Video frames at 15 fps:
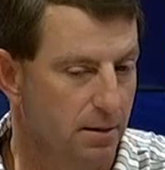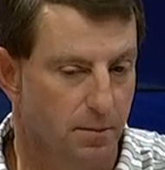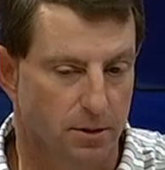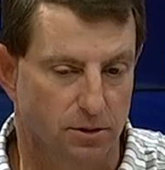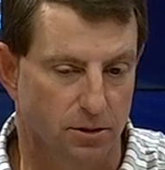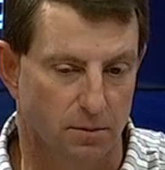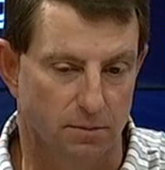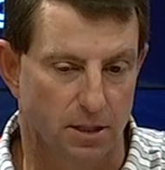
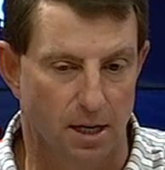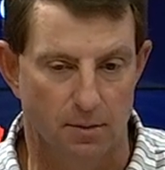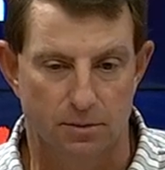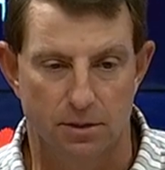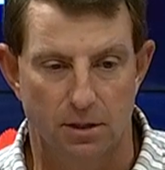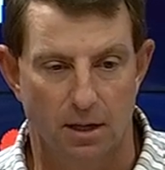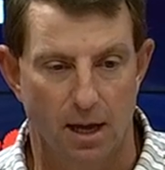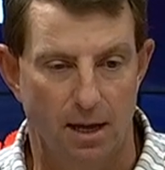But
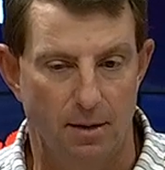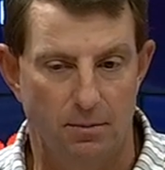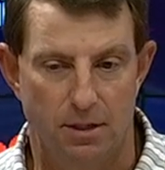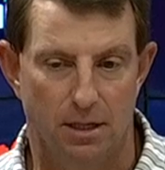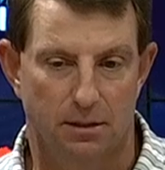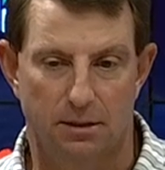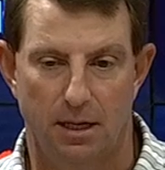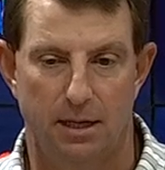sometimes the game
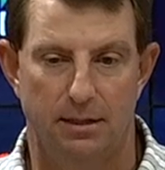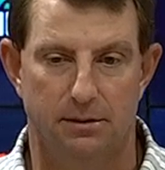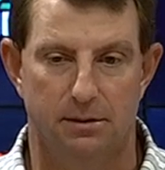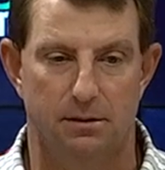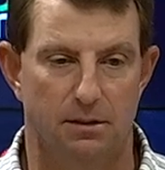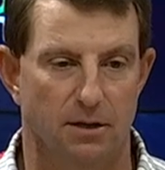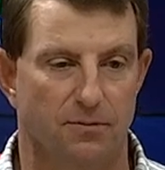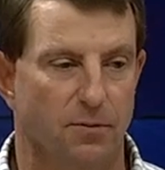
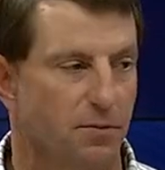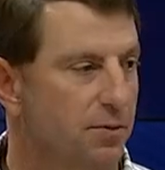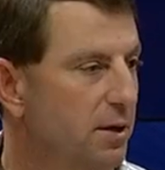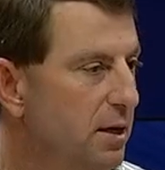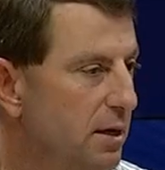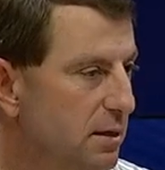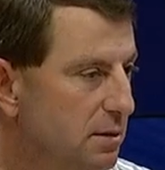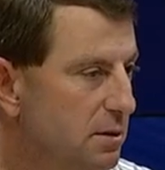dictates different
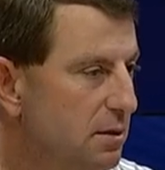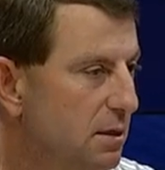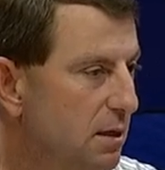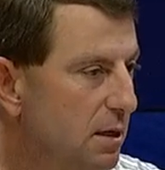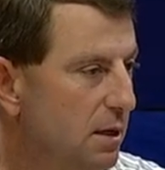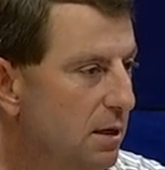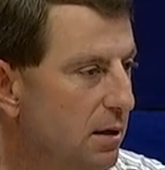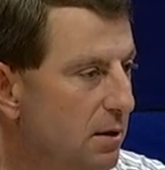things.
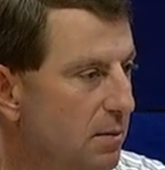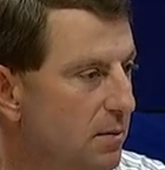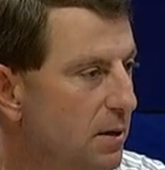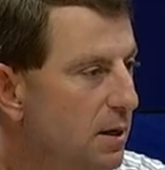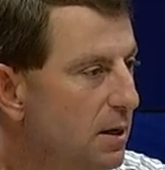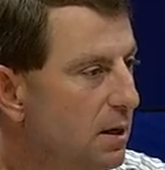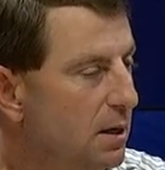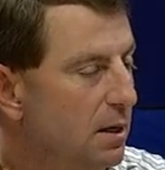
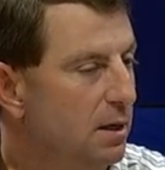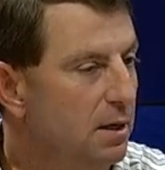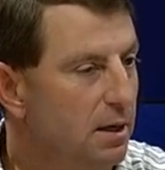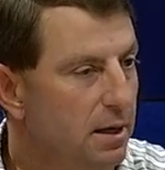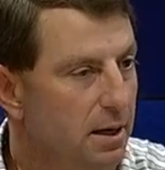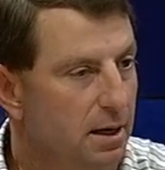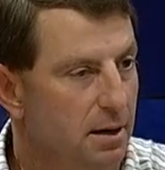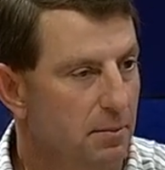
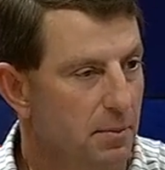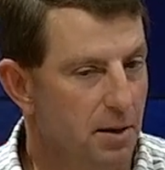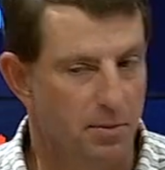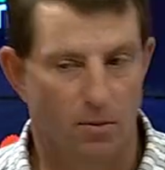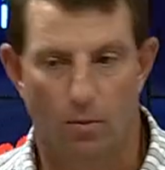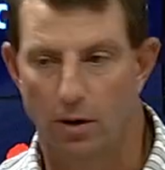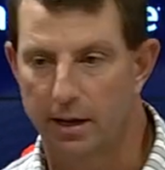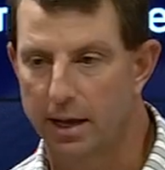And
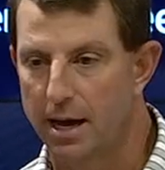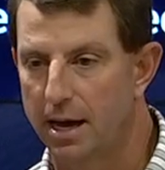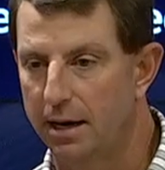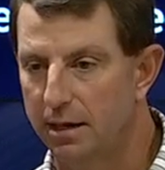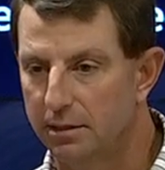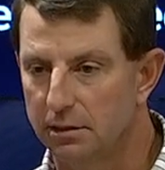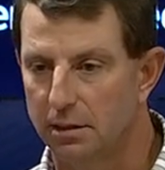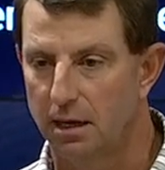maybe one guy
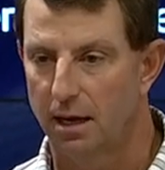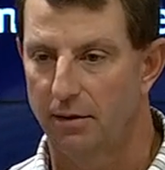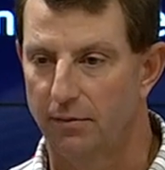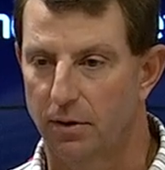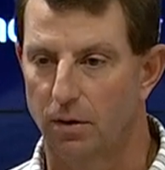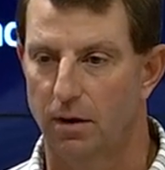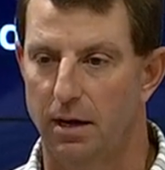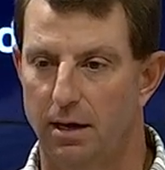doesn't have
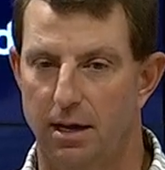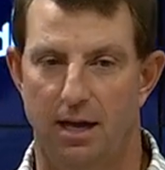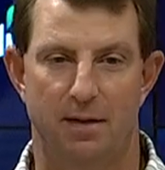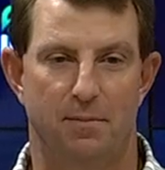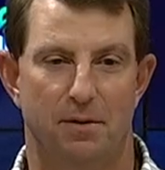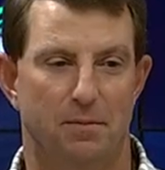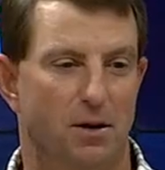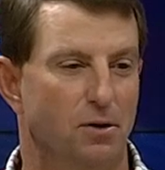a great day,
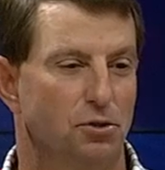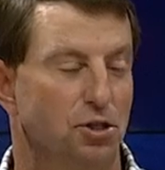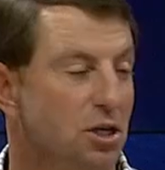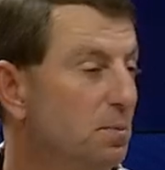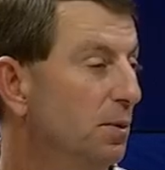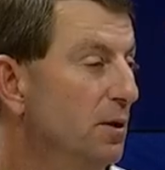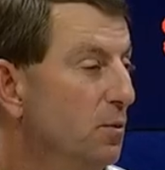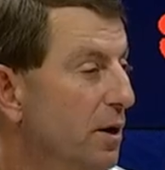but, you know,
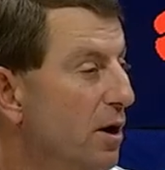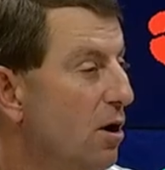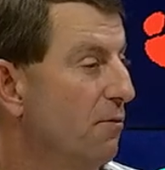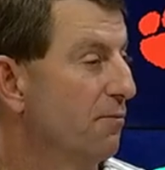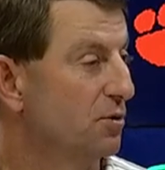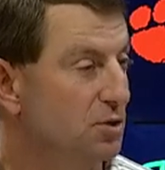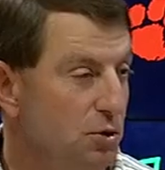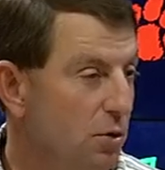Shipley went
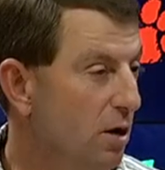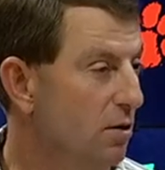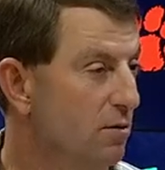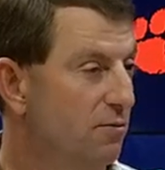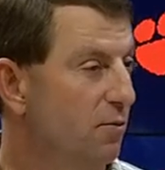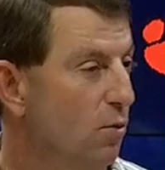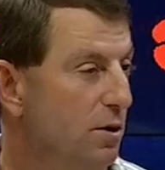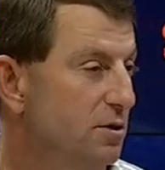off for
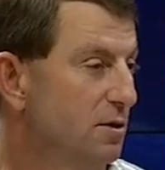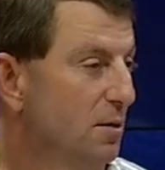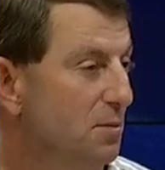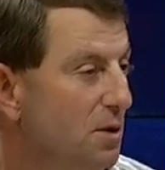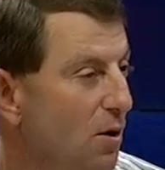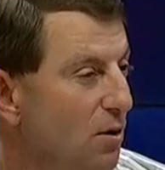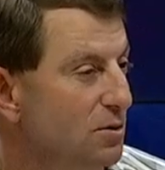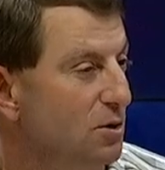240-something
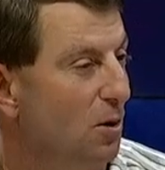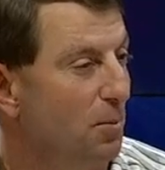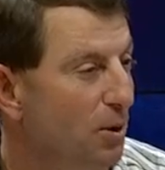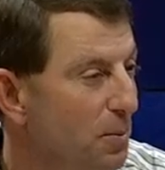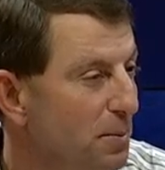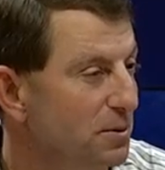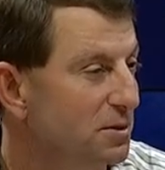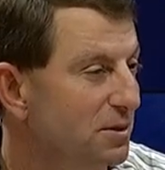yards
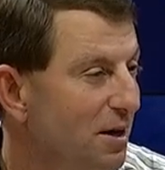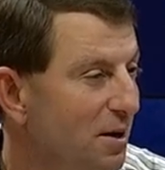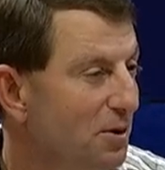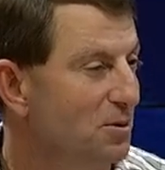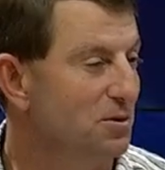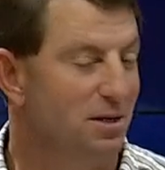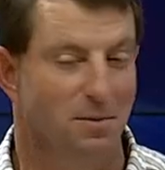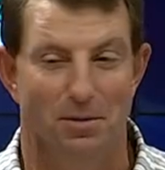all-purpose and
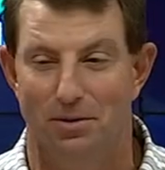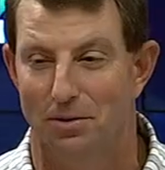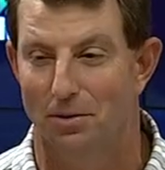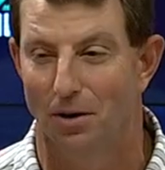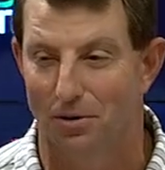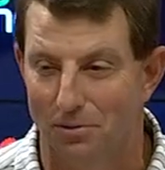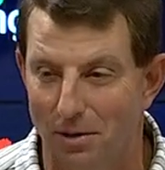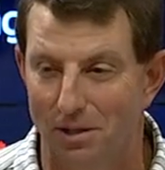172
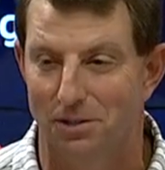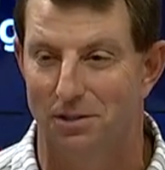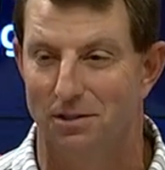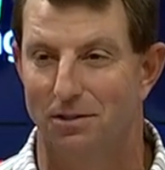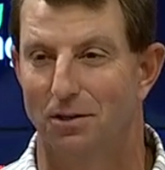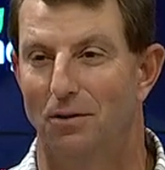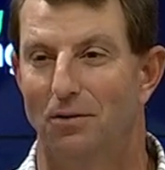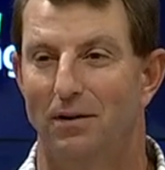yards rushing.
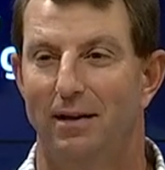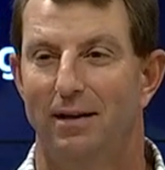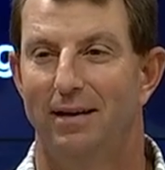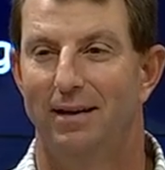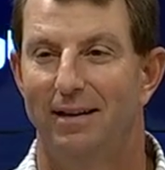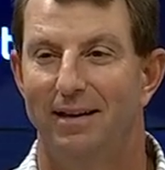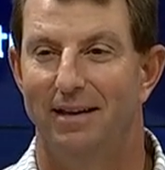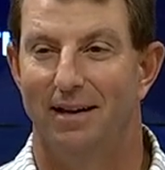So,
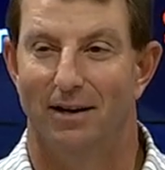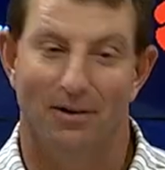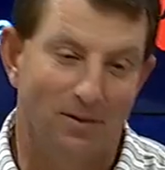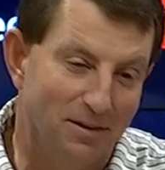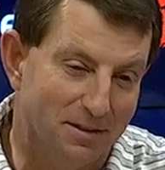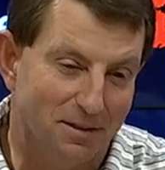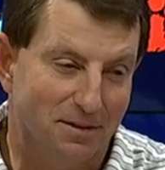you know,